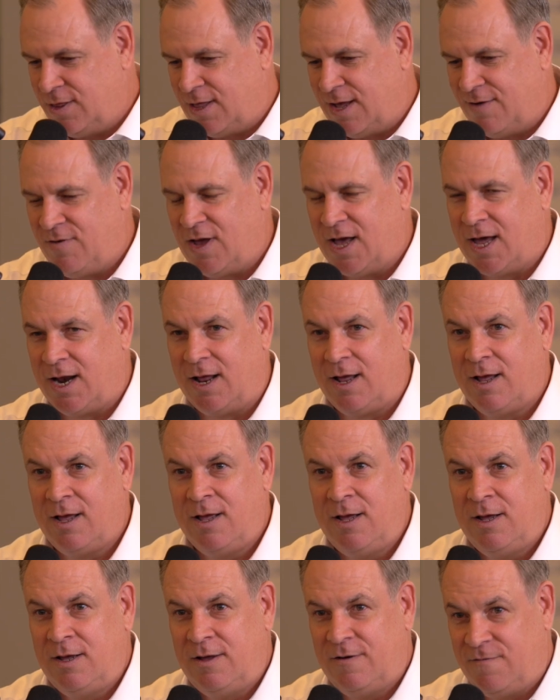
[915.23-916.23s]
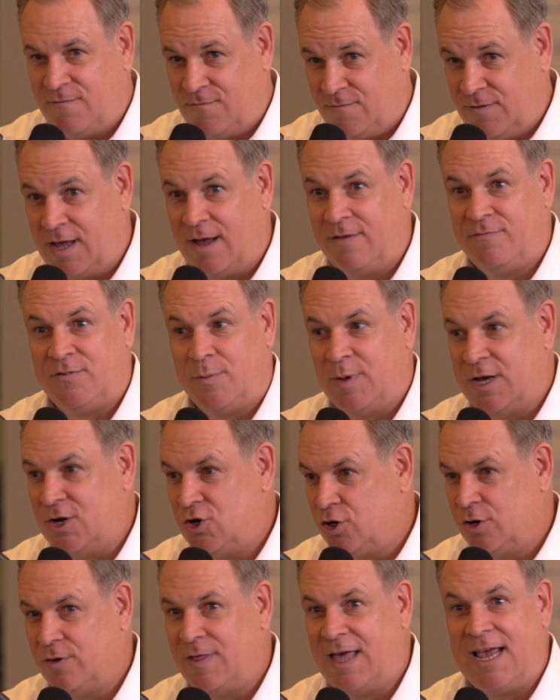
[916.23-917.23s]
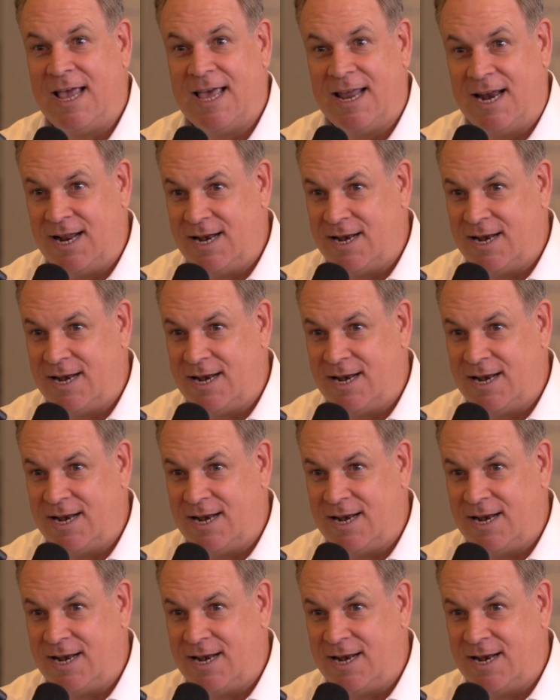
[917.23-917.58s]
They have to make sure they get it